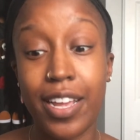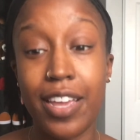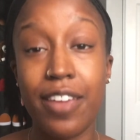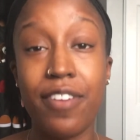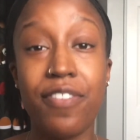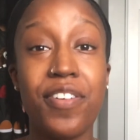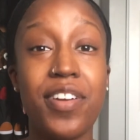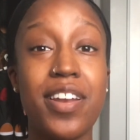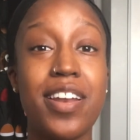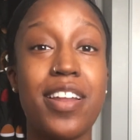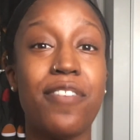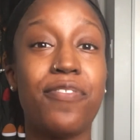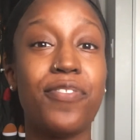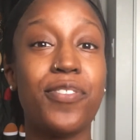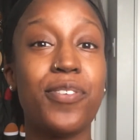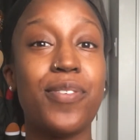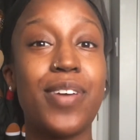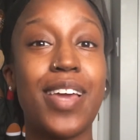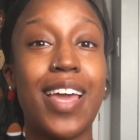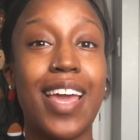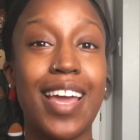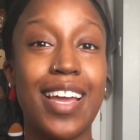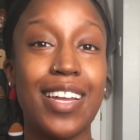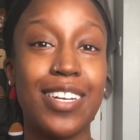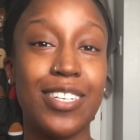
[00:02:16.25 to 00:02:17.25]
Even if you
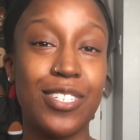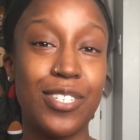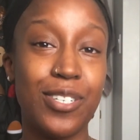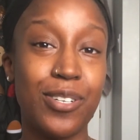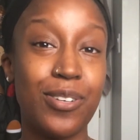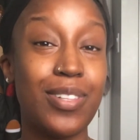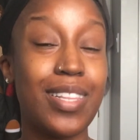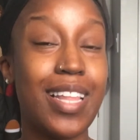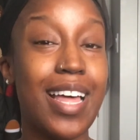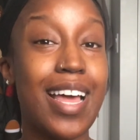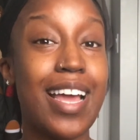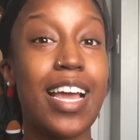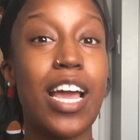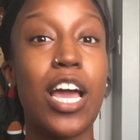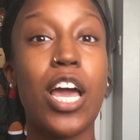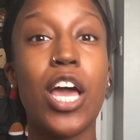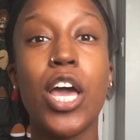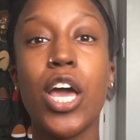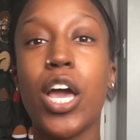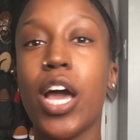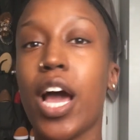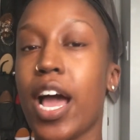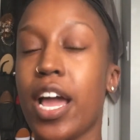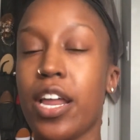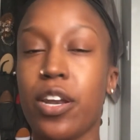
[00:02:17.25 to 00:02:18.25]
can't do like,
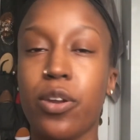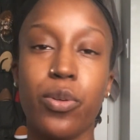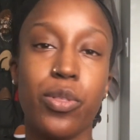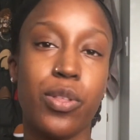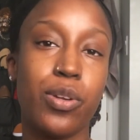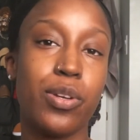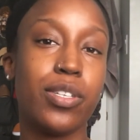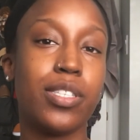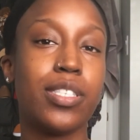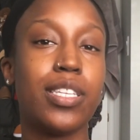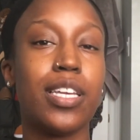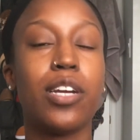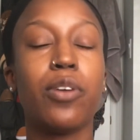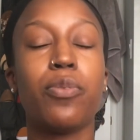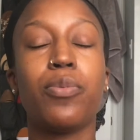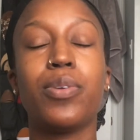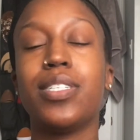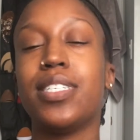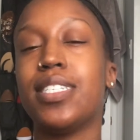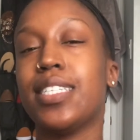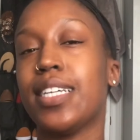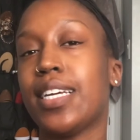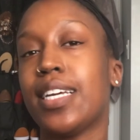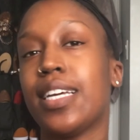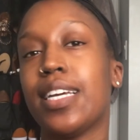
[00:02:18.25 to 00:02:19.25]
I know it's like a
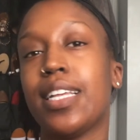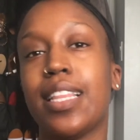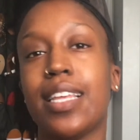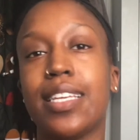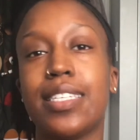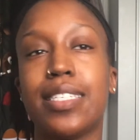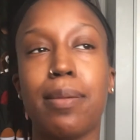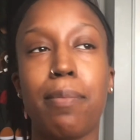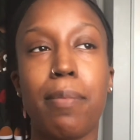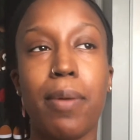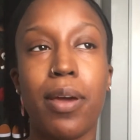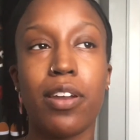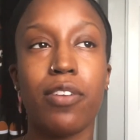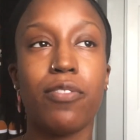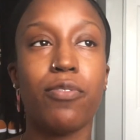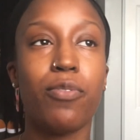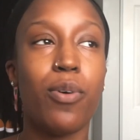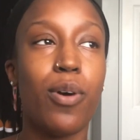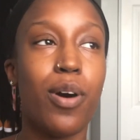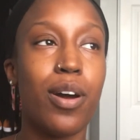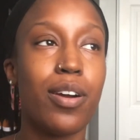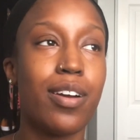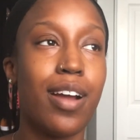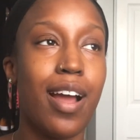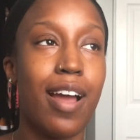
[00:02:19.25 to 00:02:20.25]
ridiculous amount of
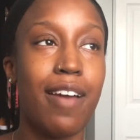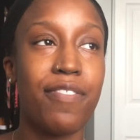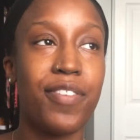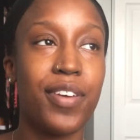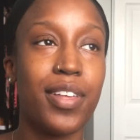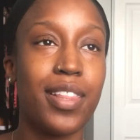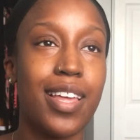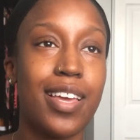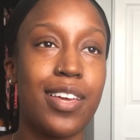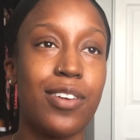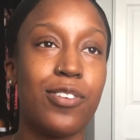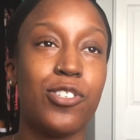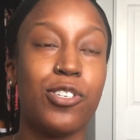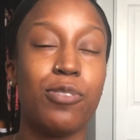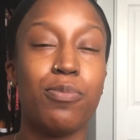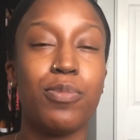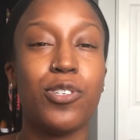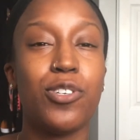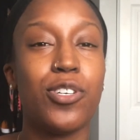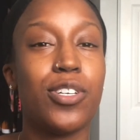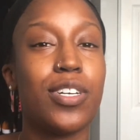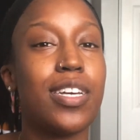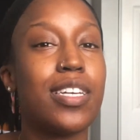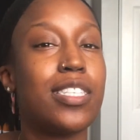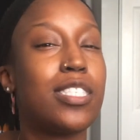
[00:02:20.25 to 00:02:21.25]
water I feel like you should be
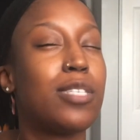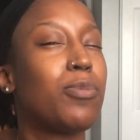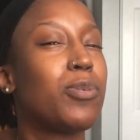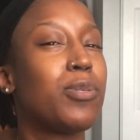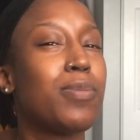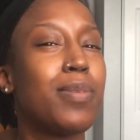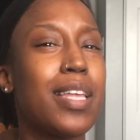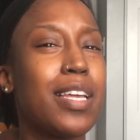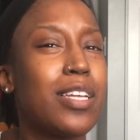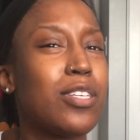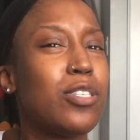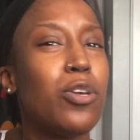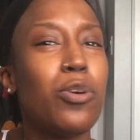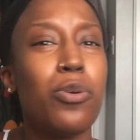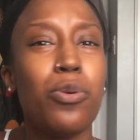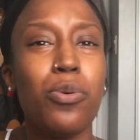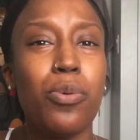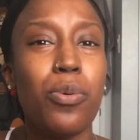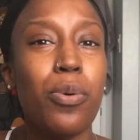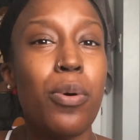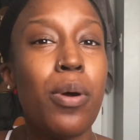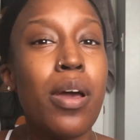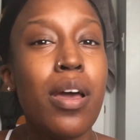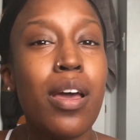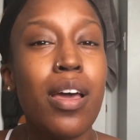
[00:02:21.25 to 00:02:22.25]
drinking. It's supposed to be like
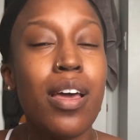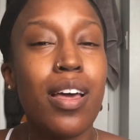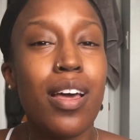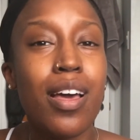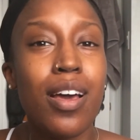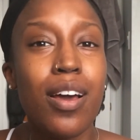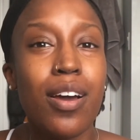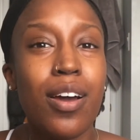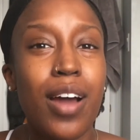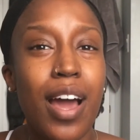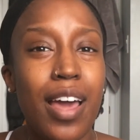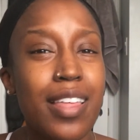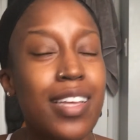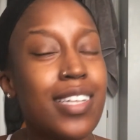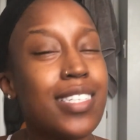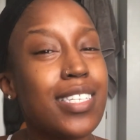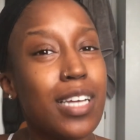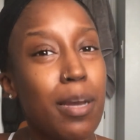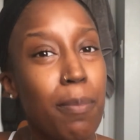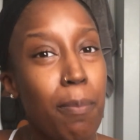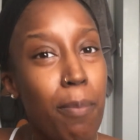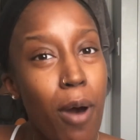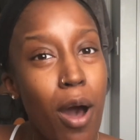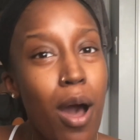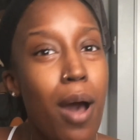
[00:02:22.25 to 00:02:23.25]
I think it's
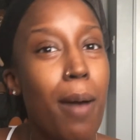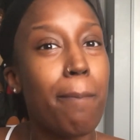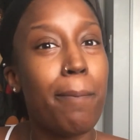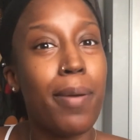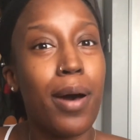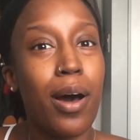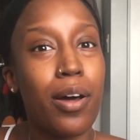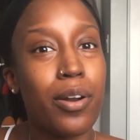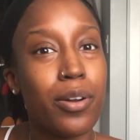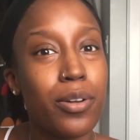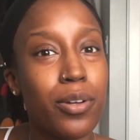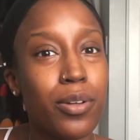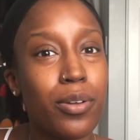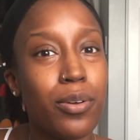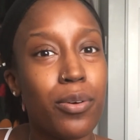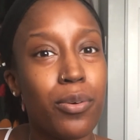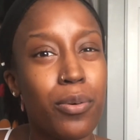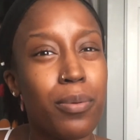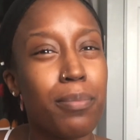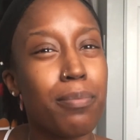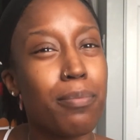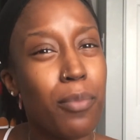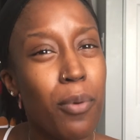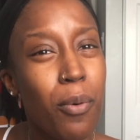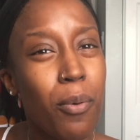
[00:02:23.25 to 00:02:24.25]
like a pop bottle
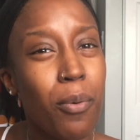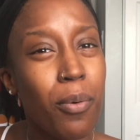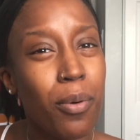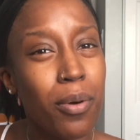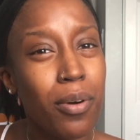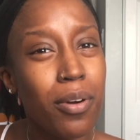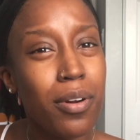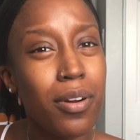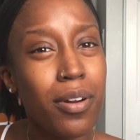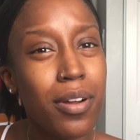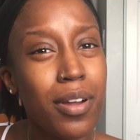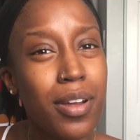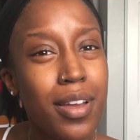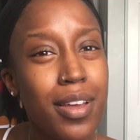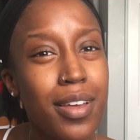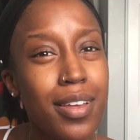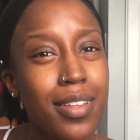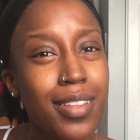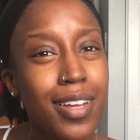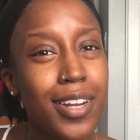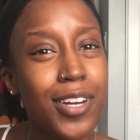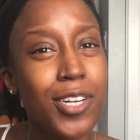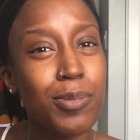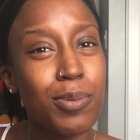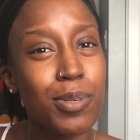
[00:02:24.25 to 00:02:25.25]
or more
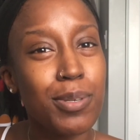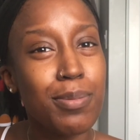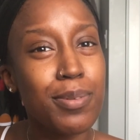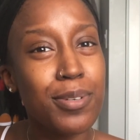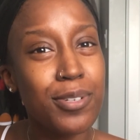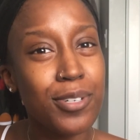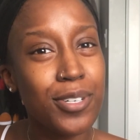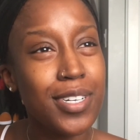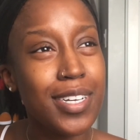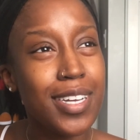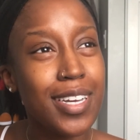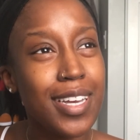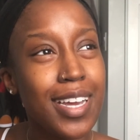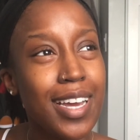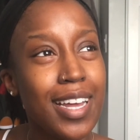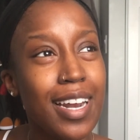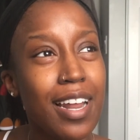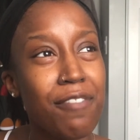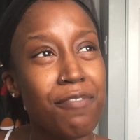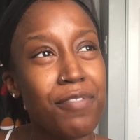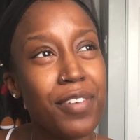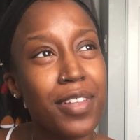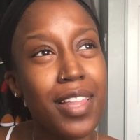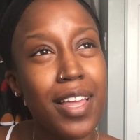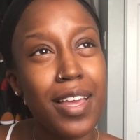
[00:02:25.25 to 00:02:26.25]
that you're supposed to be drinking, and I
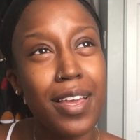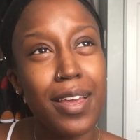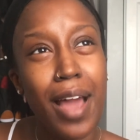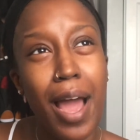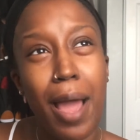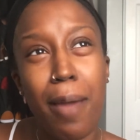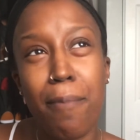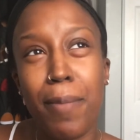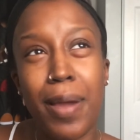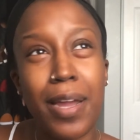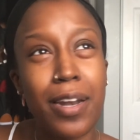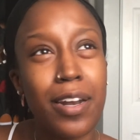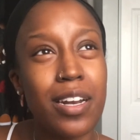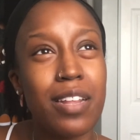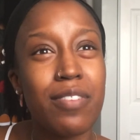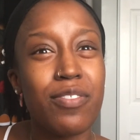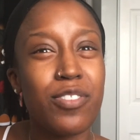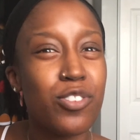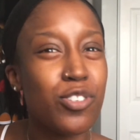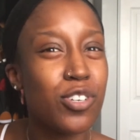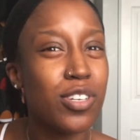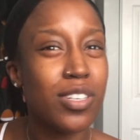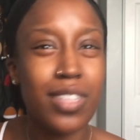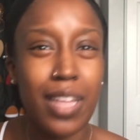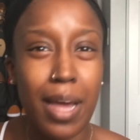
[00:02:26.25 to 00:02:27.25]
feel like I might not even
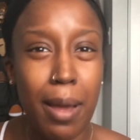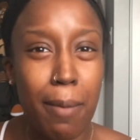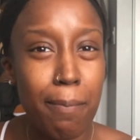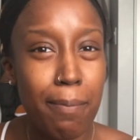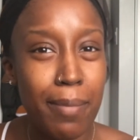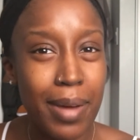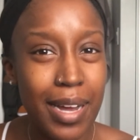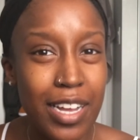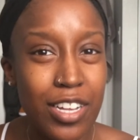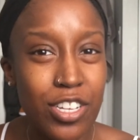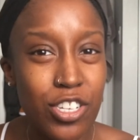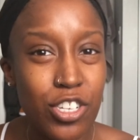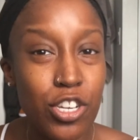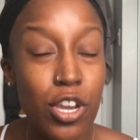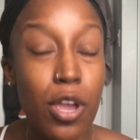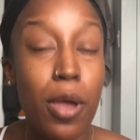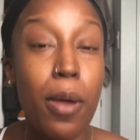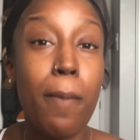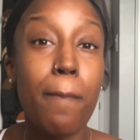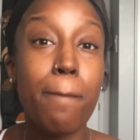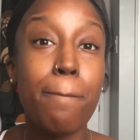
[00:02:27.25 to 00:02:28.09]
drink that much.